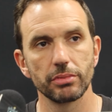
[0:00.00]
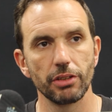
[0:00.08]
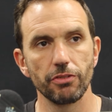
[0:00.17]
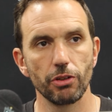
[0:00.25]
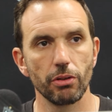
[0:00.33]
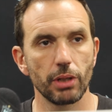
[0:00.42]

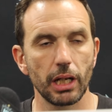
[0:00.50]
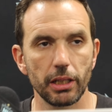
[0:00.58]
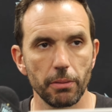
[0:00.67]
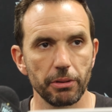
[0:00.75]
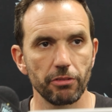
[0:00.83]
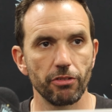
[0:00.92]
If you look at
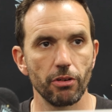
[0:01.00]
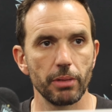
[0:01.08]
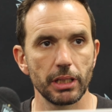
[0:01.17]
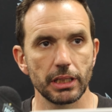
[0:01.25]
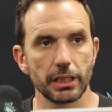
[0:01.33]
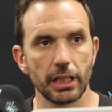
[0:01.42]
the
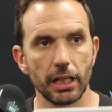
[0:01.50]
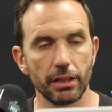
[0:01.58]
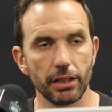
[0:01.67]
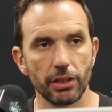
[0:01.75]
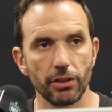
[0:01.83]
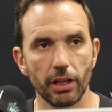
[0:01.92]
performances, I
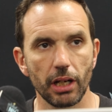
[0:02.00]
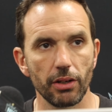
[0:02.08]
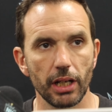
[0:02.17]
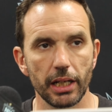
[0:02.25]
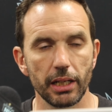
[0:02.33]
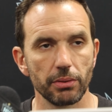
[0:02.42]
think North
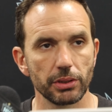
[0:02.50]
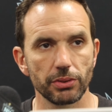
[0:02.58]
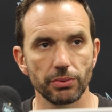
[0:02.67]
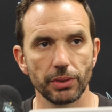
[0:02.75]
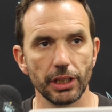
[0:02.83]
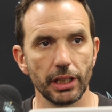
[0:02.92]
Carolina
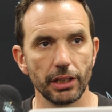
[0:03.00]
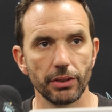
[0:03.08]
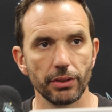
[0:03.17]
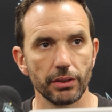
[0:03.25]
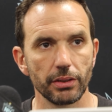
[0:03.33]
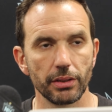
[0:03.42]
was really
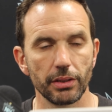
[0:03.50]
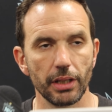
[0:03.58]
good.